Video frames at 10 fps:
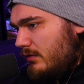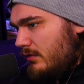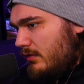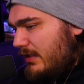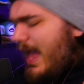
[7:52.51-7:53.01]

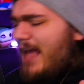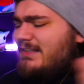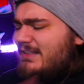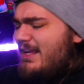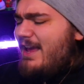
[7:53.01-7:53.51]

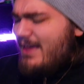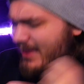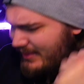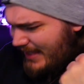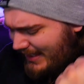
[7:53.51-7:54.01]
Yes!
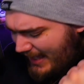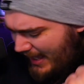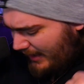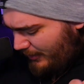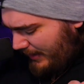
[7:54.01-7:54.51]
Thank
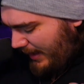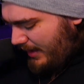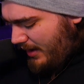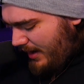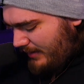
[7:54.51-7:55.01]
god. Okay,
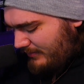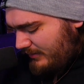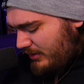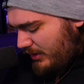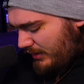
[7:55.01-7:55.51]
all
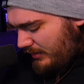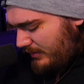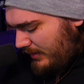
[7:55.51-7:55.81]
right, good.